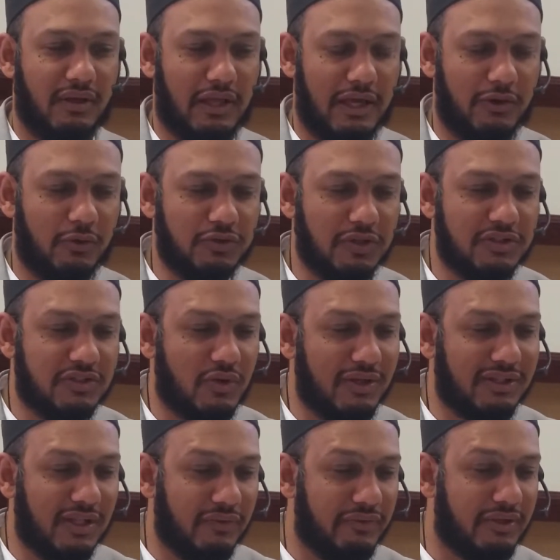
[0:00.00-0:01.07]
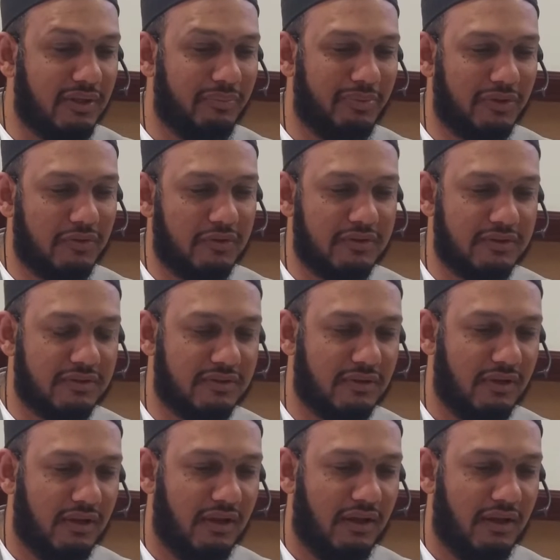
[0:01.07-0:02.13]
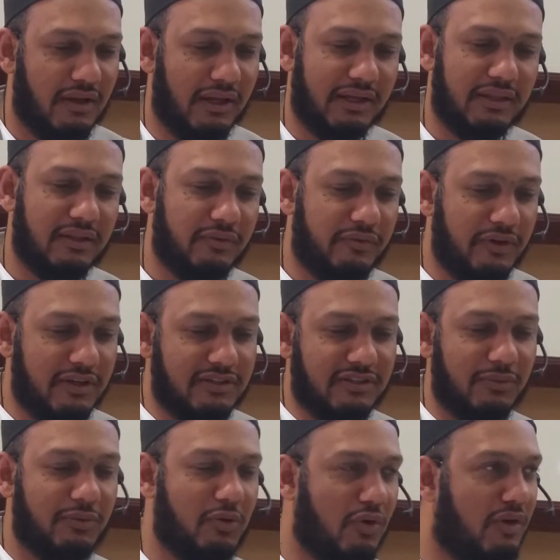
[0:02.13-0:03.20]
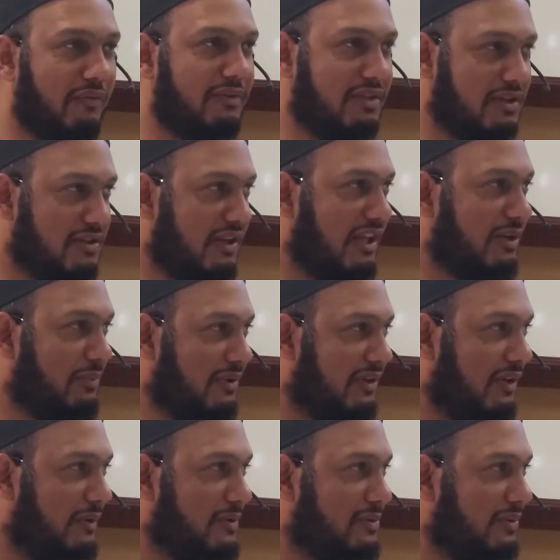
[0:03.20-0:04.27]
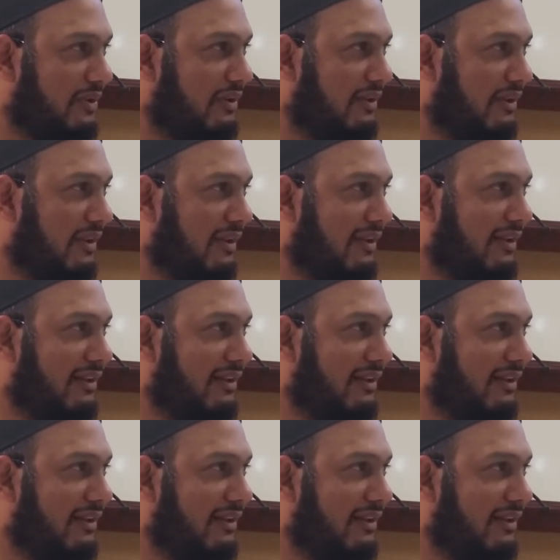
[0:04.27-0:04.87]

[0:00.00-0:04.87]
And also it's quite difficult because like in the first year we do conversational Arabic now as well.